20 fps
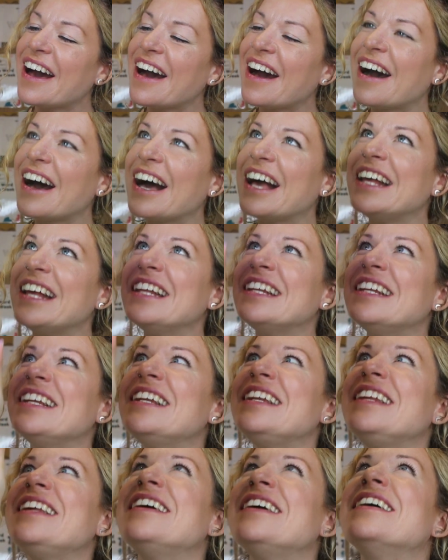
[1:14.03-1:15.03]
I
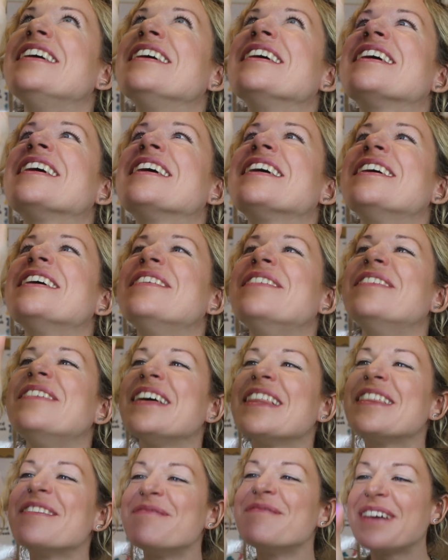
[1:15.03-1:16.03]
look
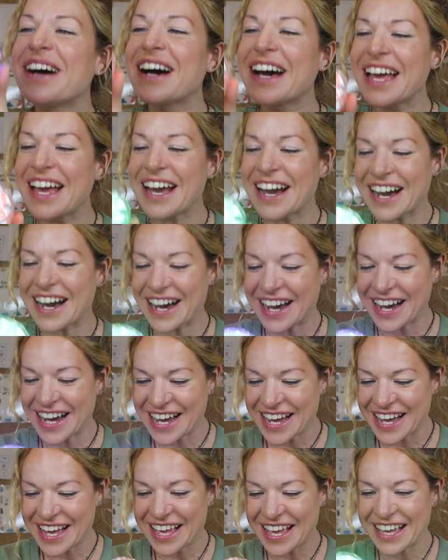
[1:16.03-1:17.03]
with my
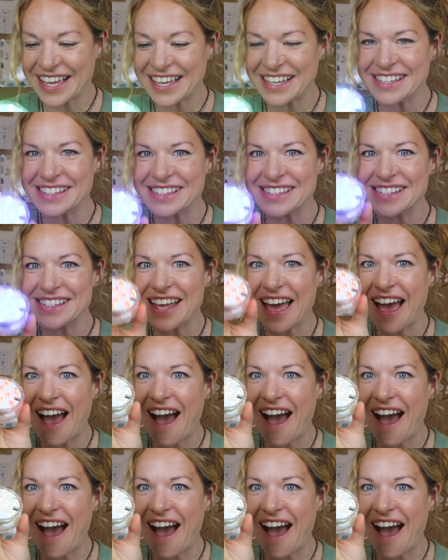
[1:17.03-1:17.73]
eyes.